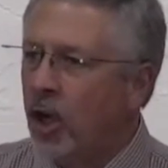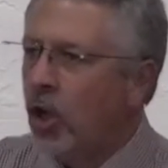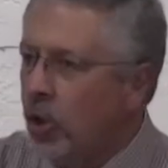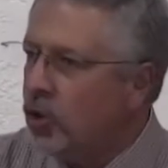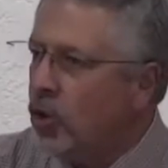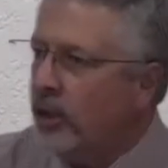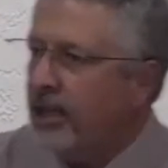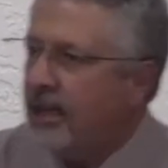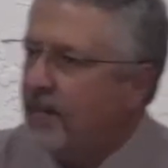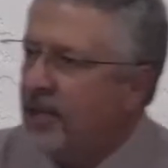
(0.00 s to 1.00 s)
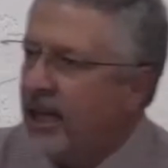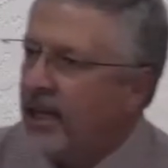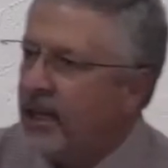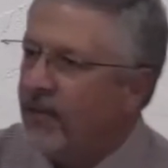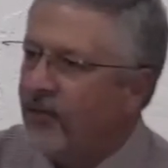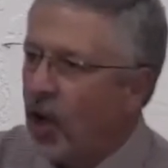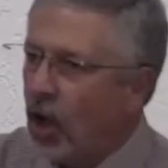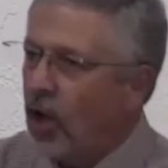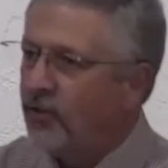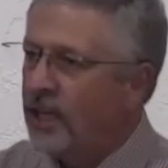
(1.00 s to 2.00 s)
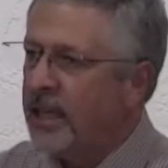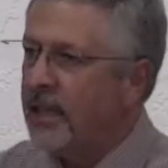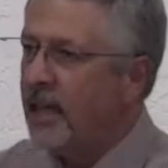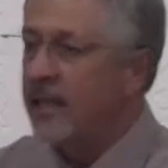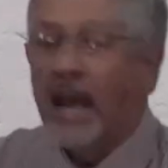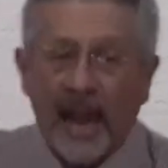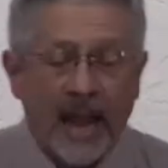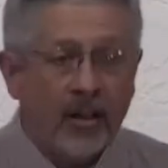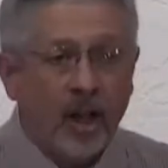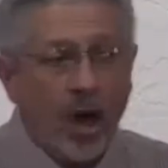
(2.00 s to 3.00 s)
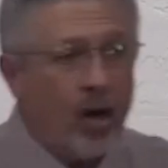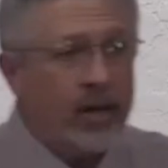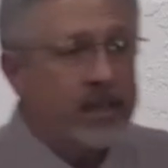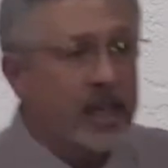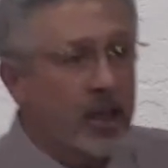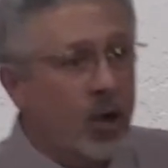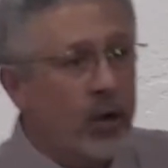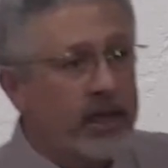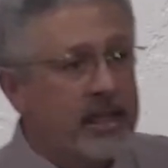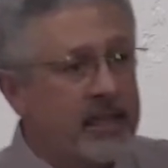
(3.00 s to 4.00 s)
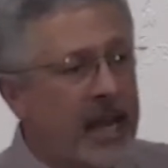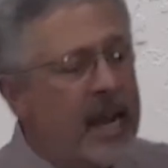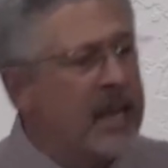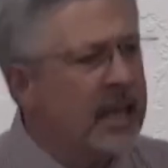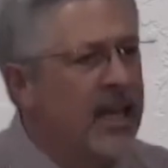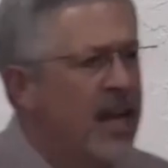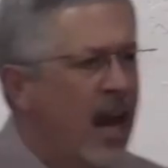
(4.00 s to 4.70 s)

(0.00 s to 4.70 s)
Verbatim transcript: who's going to end up getting involved in this how long is it going to take and,